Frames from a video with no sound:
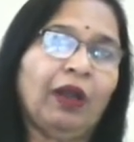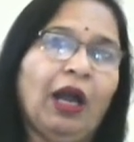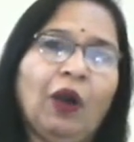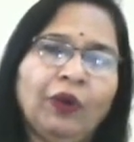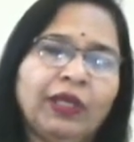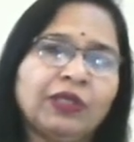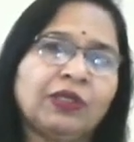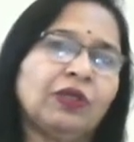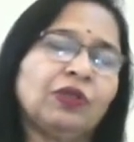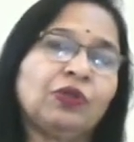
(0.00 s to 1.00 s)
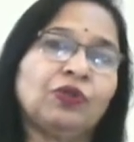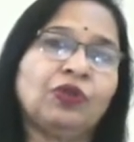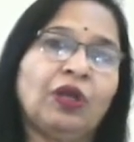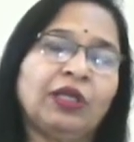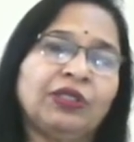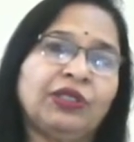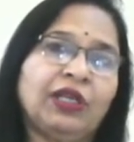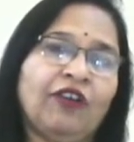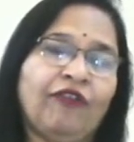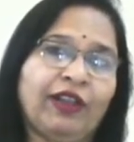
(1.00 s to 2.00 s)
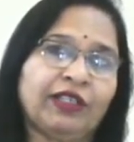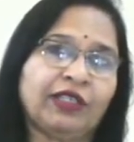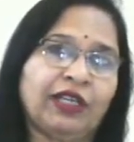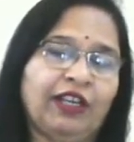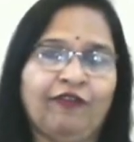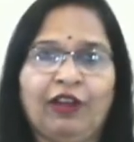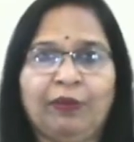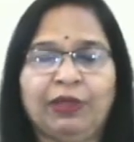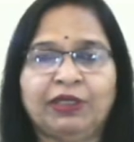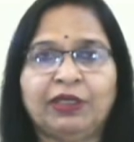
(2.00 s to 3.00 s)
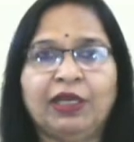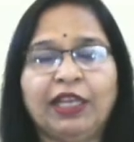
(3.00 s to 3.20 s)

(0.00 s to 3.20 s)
How does sociology affect environment?